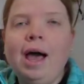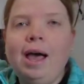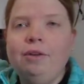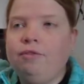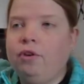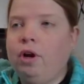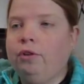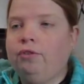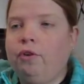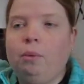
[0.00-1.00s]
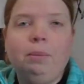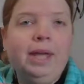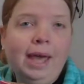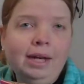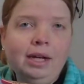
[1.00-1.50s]
I've got from
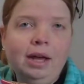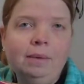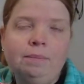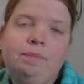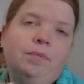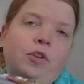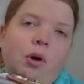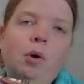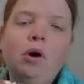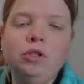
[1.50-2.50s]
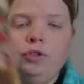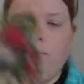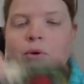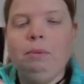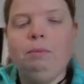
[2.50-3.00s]
Canada, so also
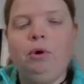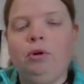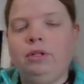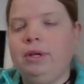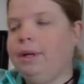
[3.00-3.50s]
from abroad.